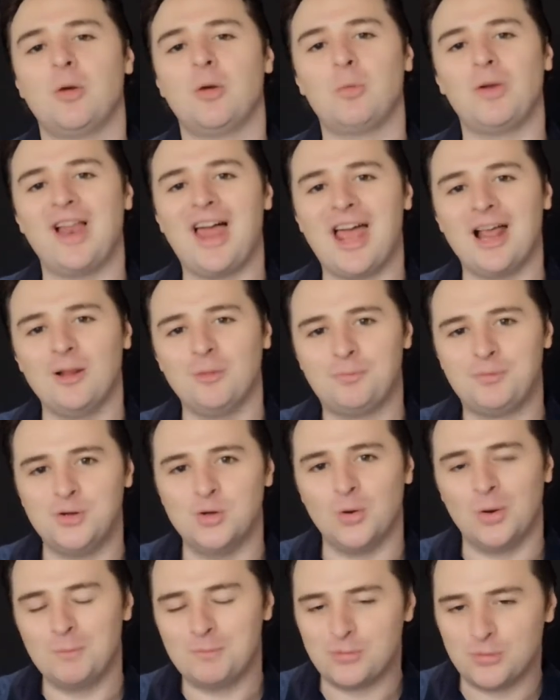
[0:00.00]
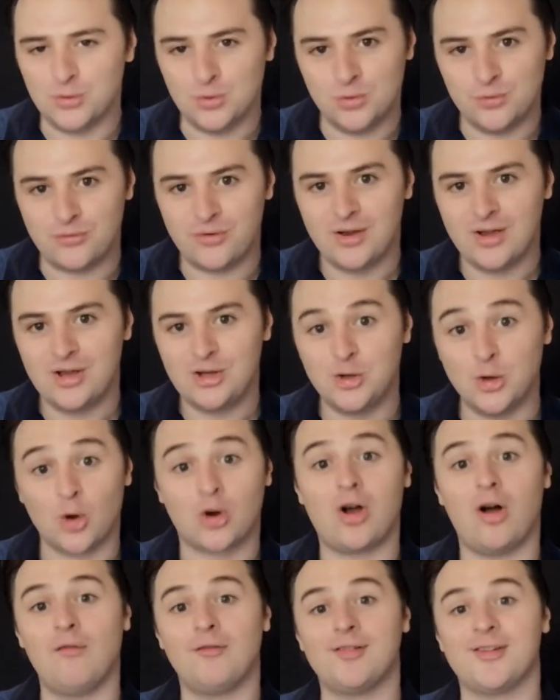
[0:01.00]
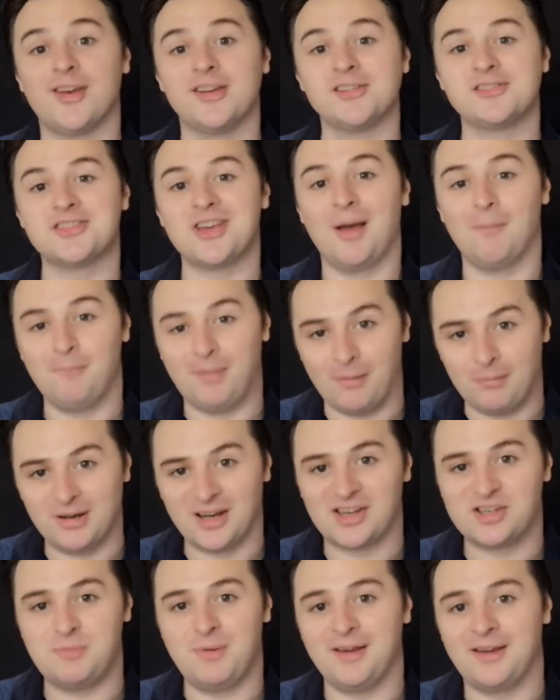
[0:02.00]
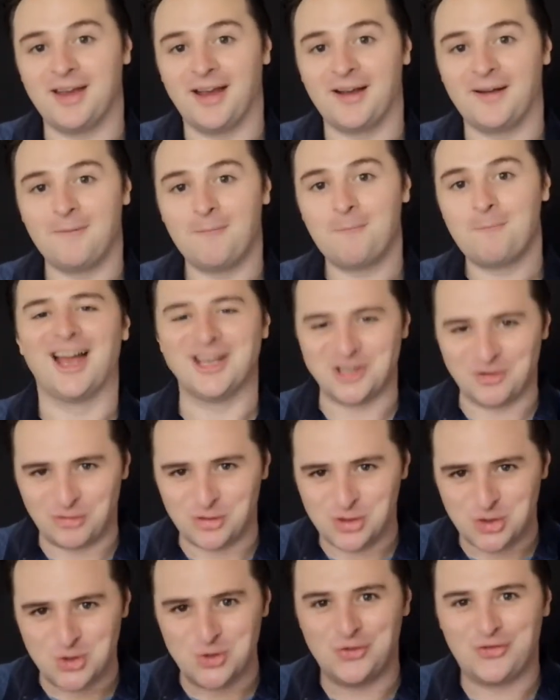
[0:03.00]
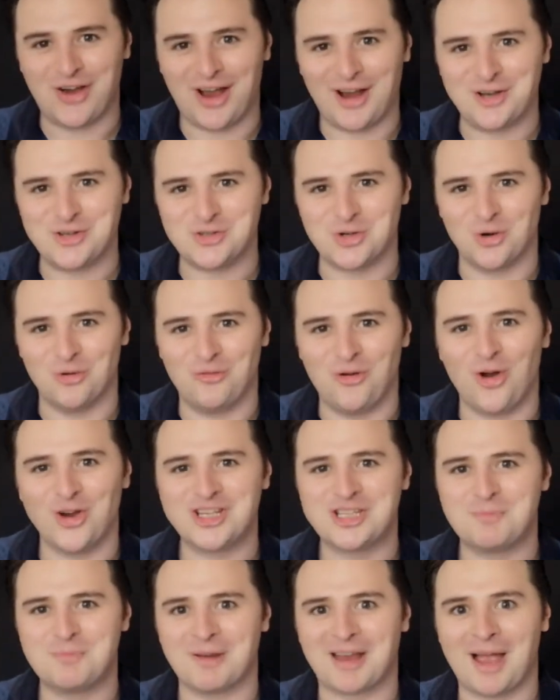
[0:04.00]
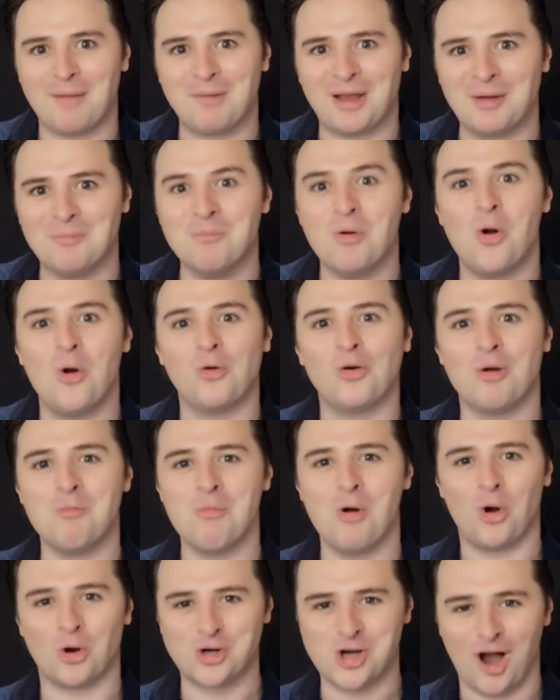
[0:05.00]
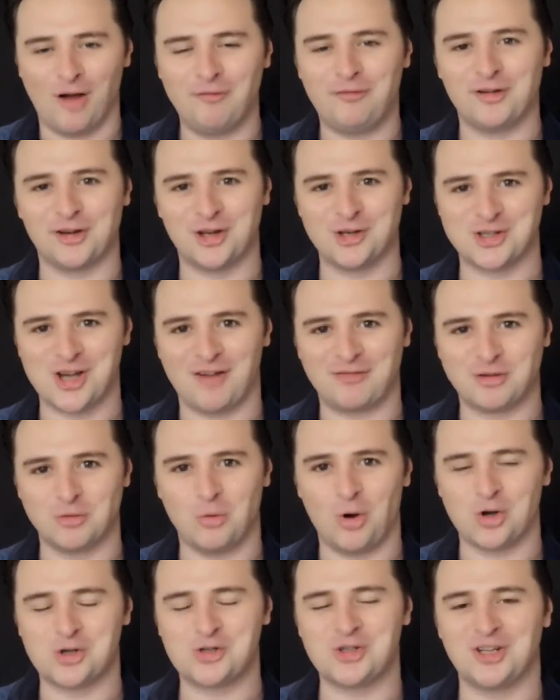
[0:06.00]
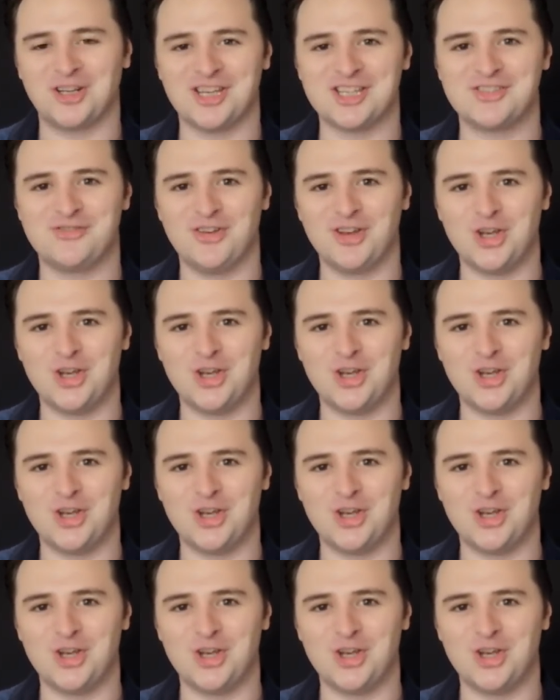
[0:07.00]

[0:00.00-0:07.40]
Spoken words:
that will help you improve your confidence in public speaking. If you do find your voice becoming more and more confident after watching this